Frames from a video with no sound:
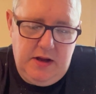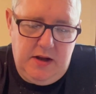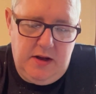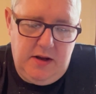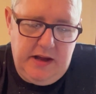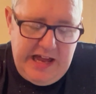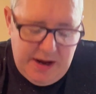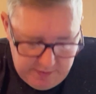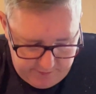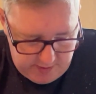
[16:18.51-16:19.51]

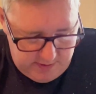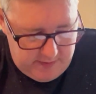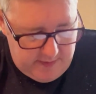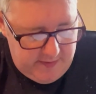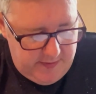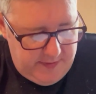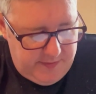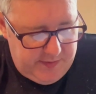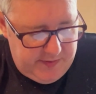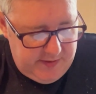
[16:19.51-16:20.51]
However,
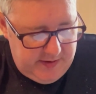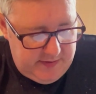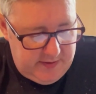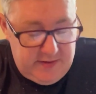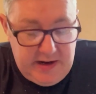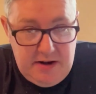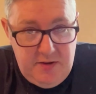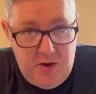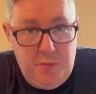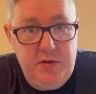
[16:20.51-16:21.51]
the
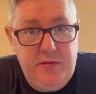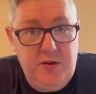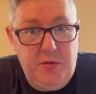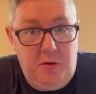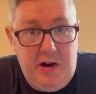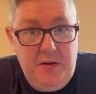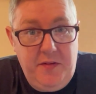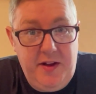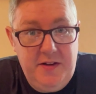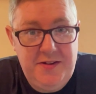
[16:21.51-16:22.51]
daguerreotype and the photo are out
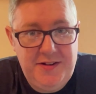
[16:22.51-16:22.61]
there,